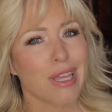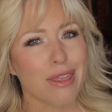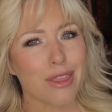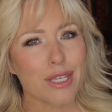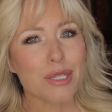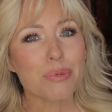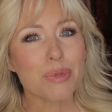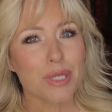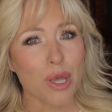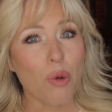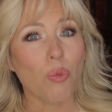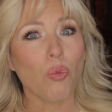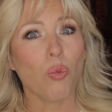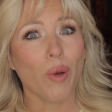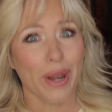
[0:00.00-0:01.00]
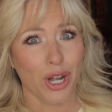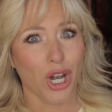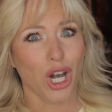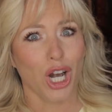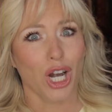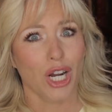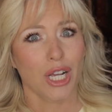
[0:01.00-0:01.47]
this was a
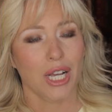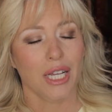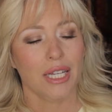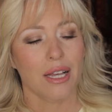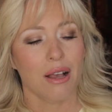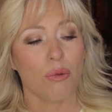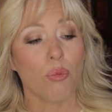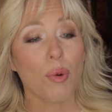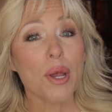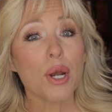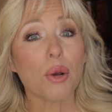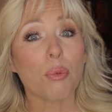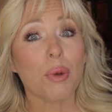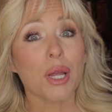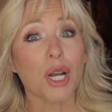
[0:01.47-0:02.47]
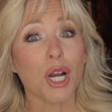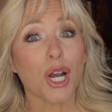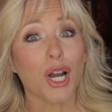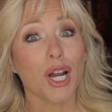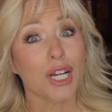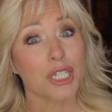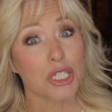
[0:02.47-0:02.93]
winner. Winner,
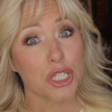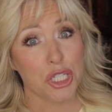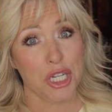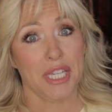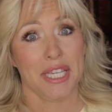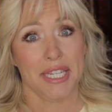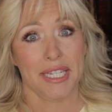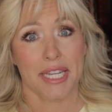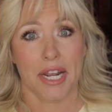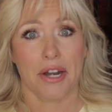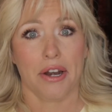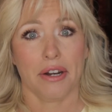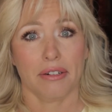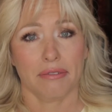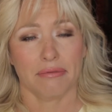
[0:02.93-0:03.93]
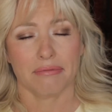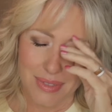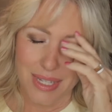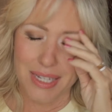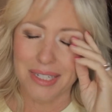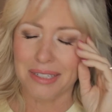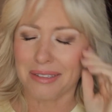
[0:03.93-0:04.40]
winner, chicken dinner.
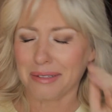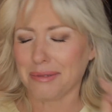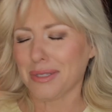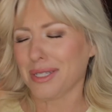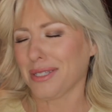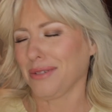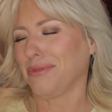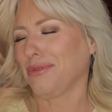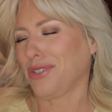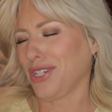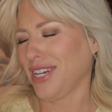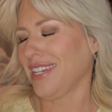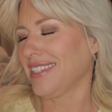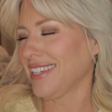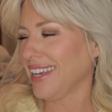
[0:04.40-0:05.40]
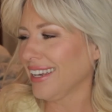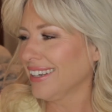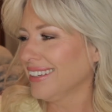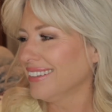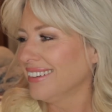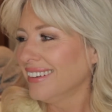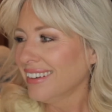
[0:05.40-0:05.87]
That was so
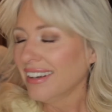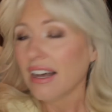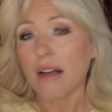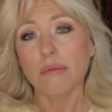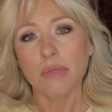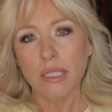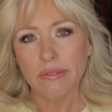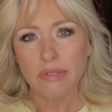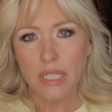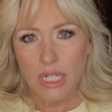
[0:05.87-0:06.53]
cheesy. I'm leaving